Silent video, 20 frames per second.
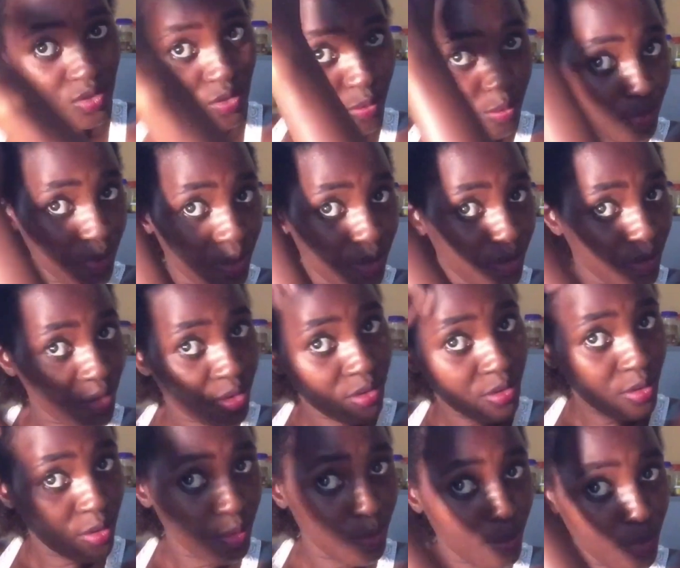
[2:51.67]
to be, you
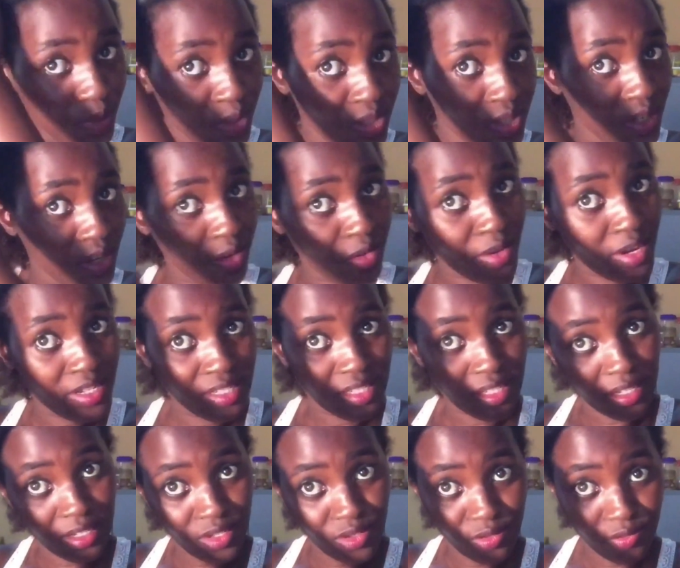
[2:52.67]
know, moisturized,
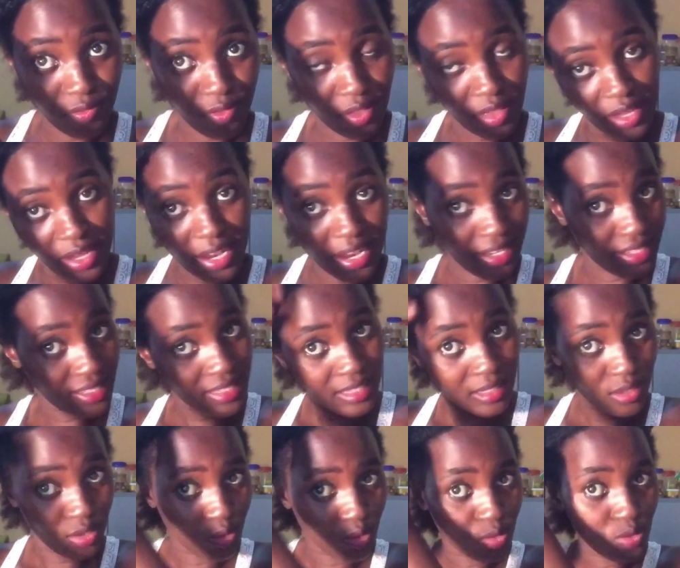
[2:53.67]
and for the
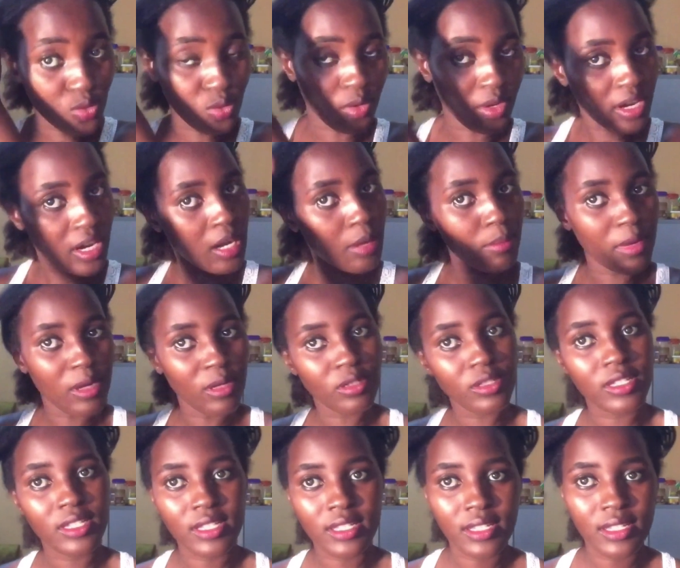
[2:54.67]
hairstyle to also come
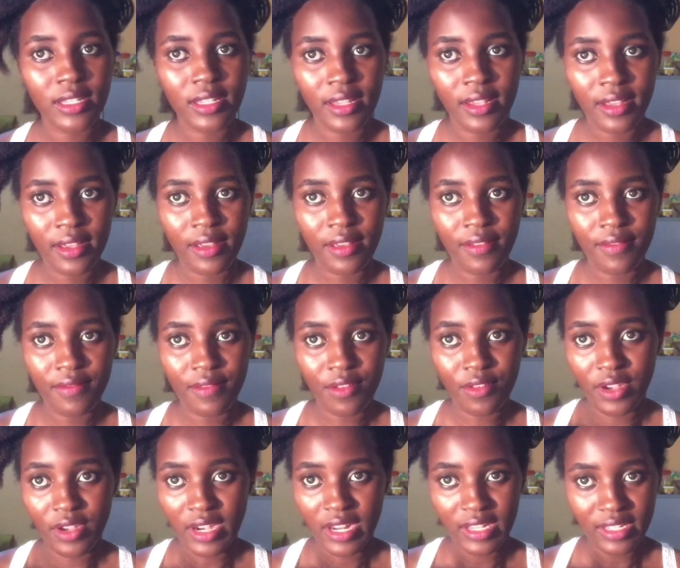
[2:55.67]
out
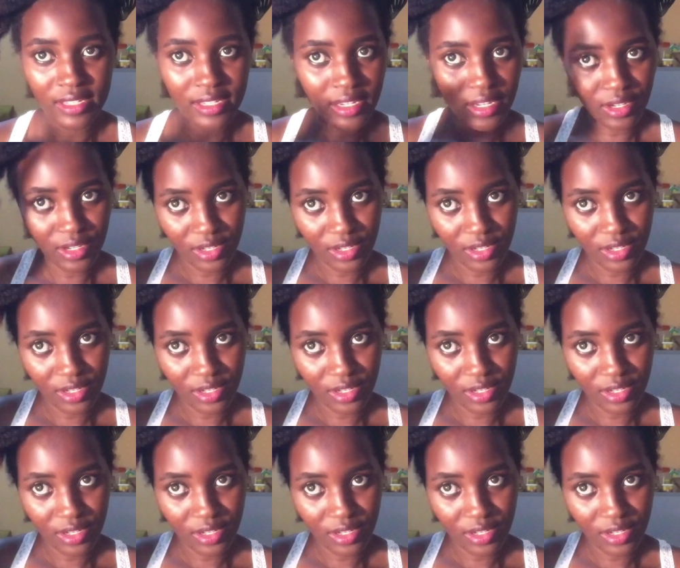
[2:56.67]
very nicely.